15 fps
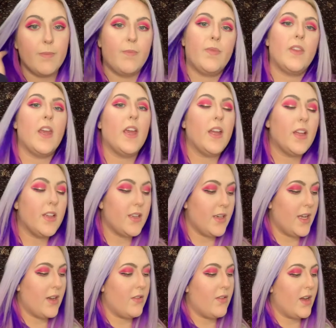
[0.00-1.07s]
And
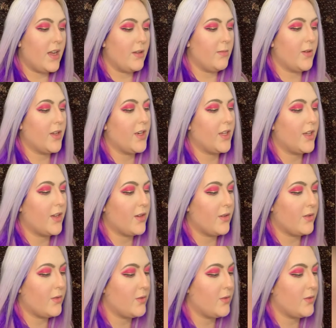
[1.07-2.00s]
now I'm gonna go